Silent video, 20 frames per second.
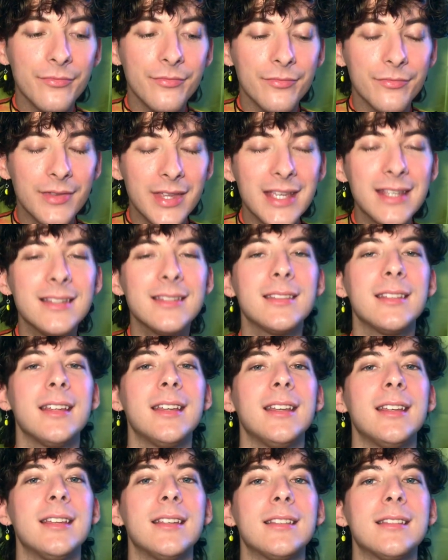This
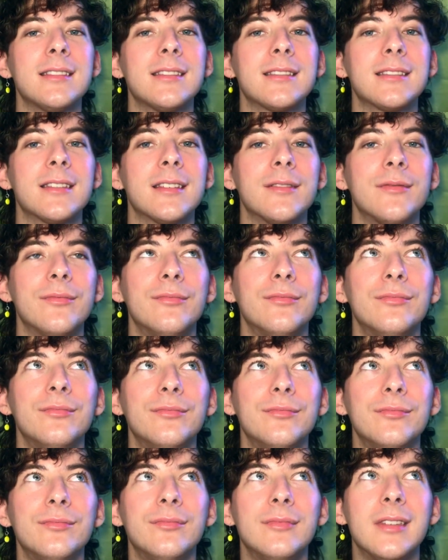is
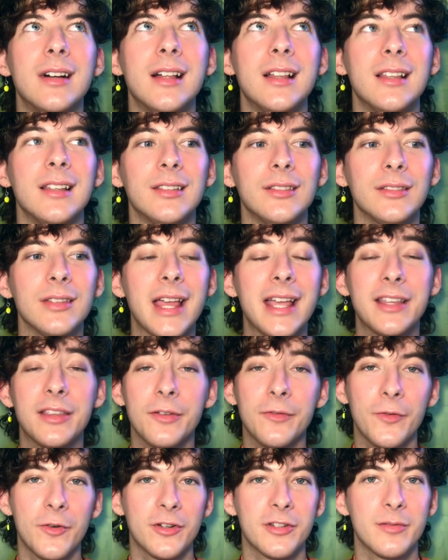like
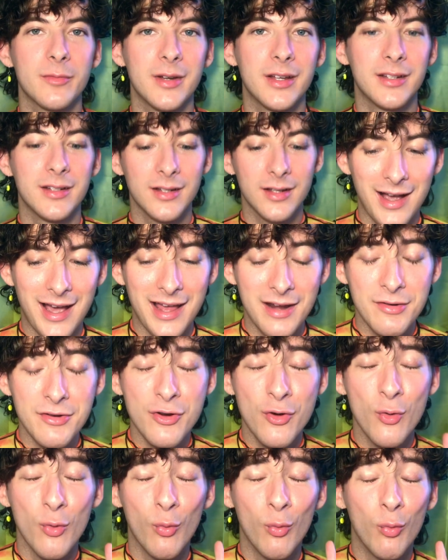the first one. I don't
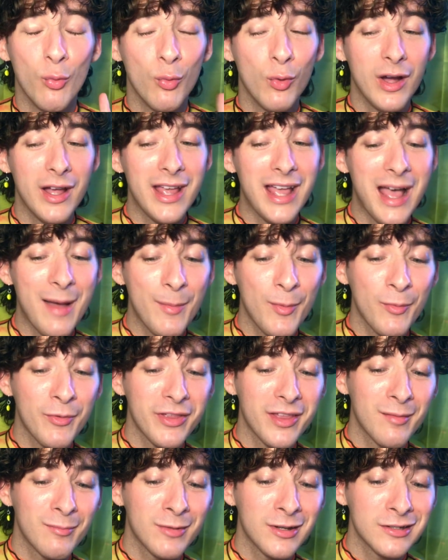know what happened with
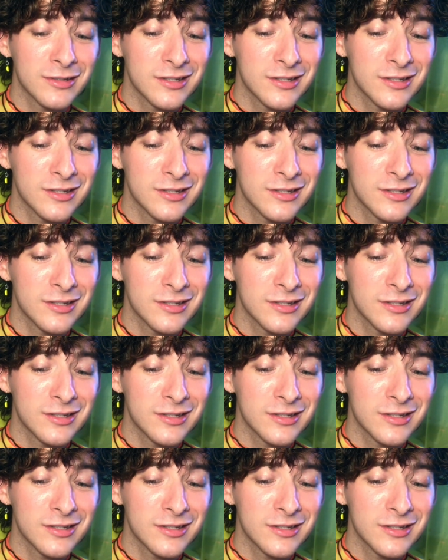that black